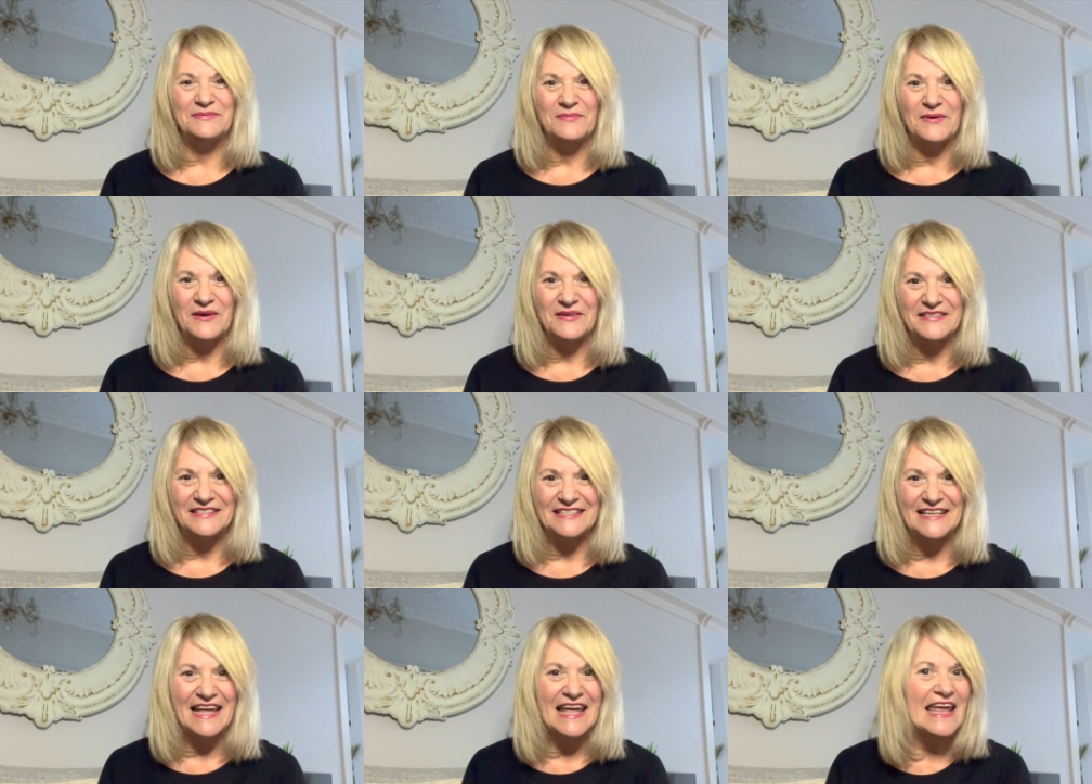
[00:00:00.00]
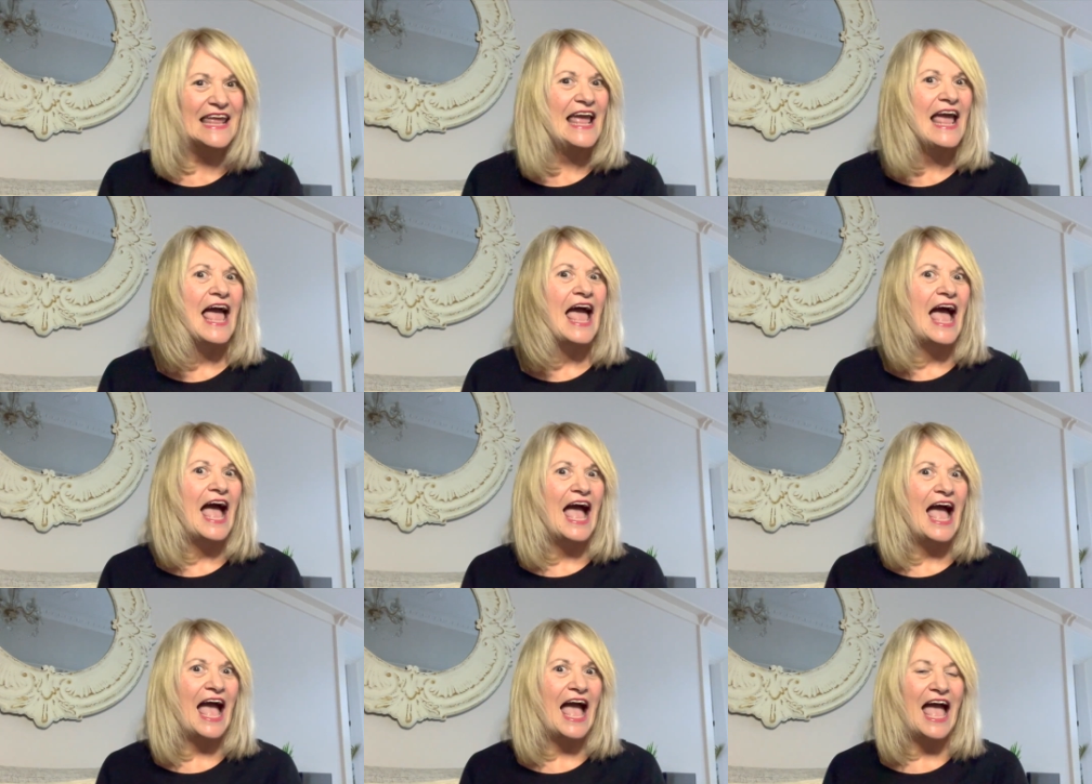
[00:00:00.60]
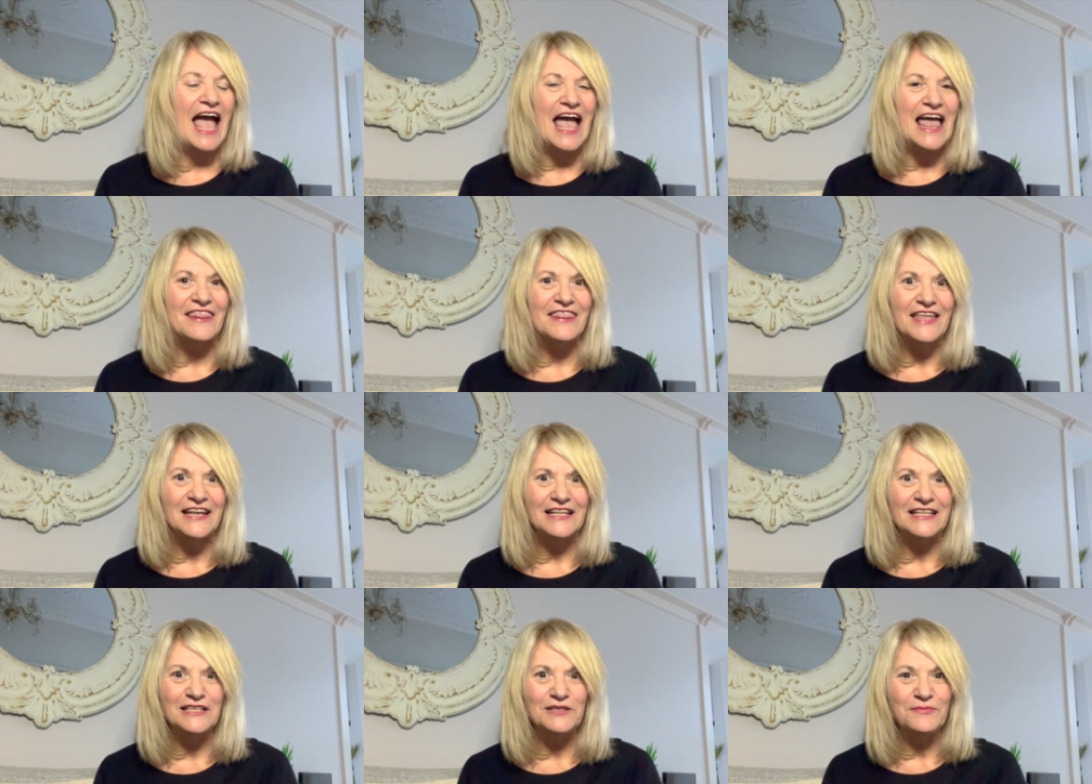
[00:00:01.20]
birthday and
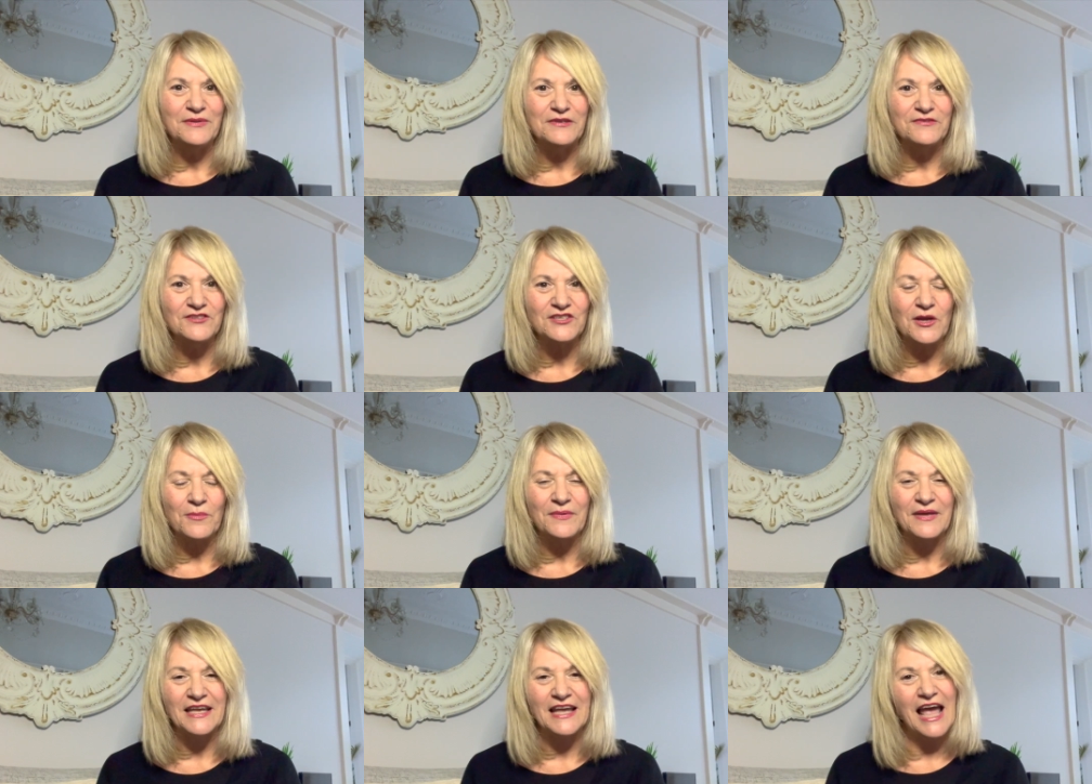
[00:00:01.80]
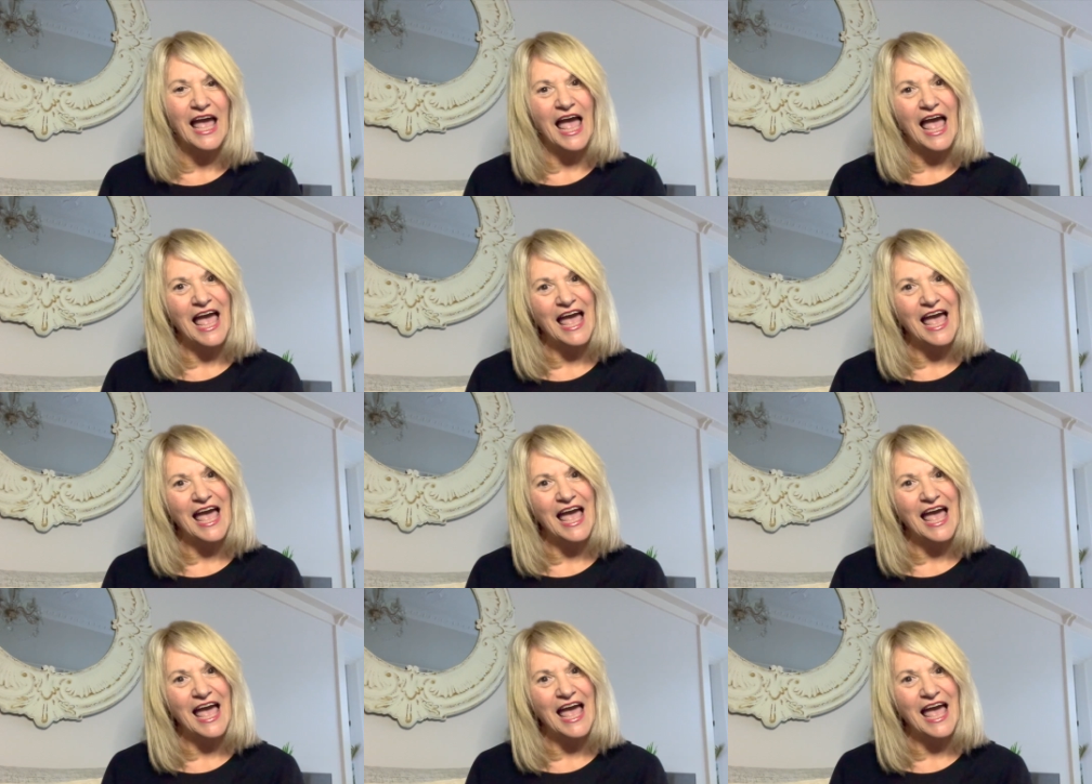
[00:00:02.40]
then a little bit of shopping,